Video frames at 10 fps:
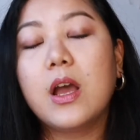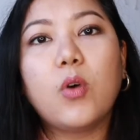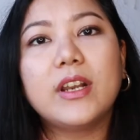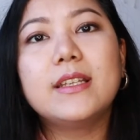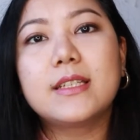
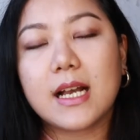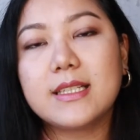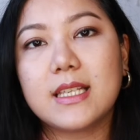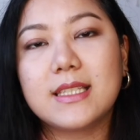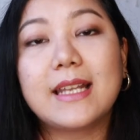What it
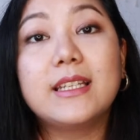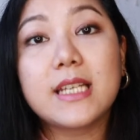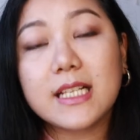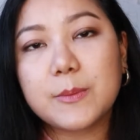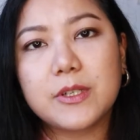does is that it
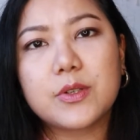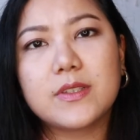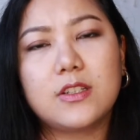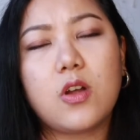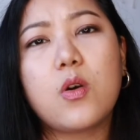tells Pinterest
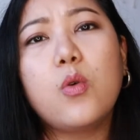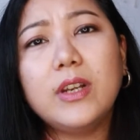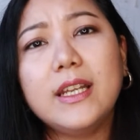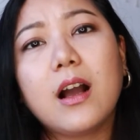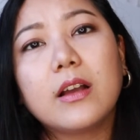that not
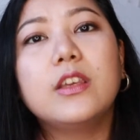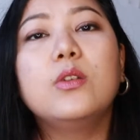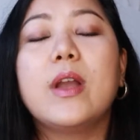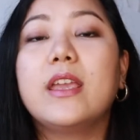only are you